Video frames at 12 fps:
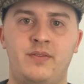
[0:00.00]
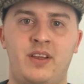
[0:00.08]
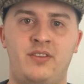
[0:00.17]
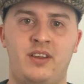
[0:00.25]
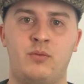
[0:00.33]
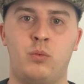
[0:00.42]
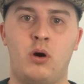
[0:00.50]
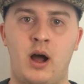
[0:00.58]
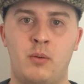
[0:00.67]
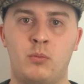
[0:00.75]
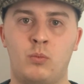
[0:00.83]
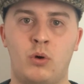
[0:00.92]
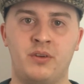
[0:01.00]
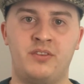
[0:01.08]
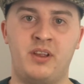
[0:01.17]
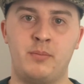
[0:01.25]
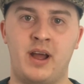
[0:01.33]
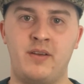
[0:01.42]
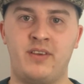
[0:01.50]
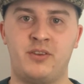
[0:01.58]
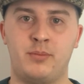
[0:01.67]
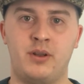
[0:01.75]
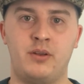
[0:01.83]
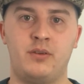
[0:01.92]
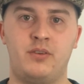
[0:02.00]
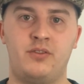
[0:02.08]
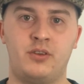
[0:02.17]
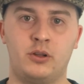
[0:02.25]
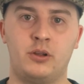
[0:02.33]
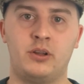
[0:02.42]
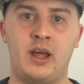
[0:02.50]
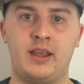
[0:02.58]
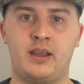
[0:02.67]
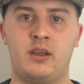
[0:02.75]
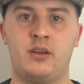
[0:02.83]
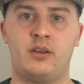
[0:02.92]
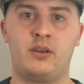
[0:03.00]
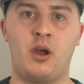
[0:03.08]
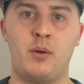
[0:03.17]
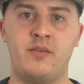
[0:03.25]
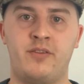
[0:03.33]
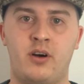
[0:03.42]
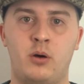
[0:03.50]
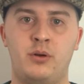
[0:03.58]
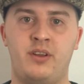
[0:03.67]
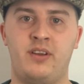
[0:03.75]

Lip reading: is what I'm wanting my investments to look like going forward,